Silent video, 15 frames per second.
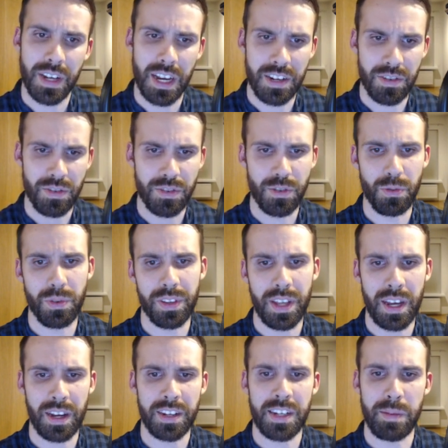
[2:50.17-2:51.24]
has to do with
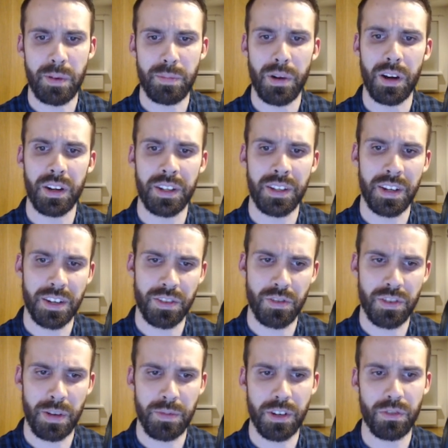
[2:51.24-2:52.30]
academic politics to
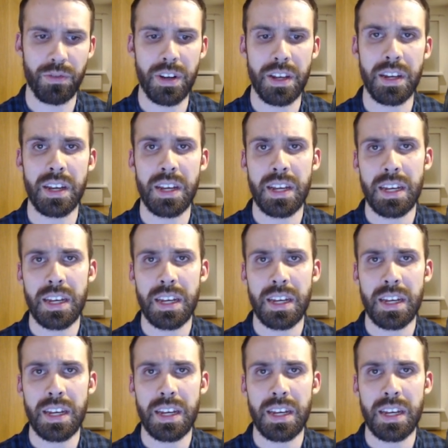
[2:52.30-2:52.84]
some degree,